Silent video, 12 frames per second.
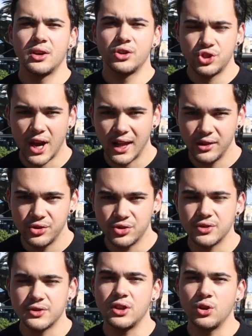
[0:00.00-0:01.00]

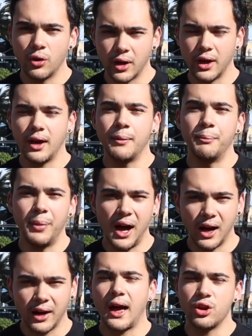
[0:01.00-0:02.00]
challenges that you're gonna
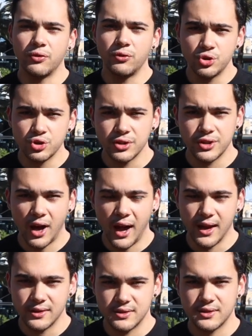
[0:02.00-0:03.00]
embark and your future
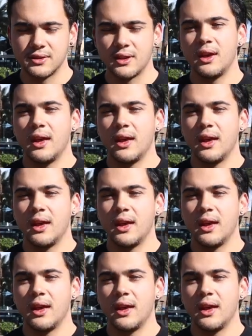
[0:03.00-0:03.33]
diets.